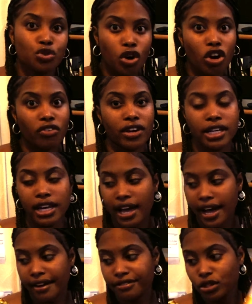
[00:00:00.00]
you already
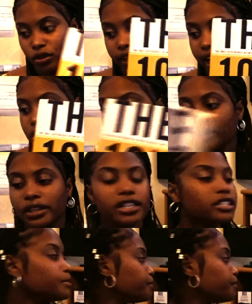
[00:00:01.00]
have. So that's what this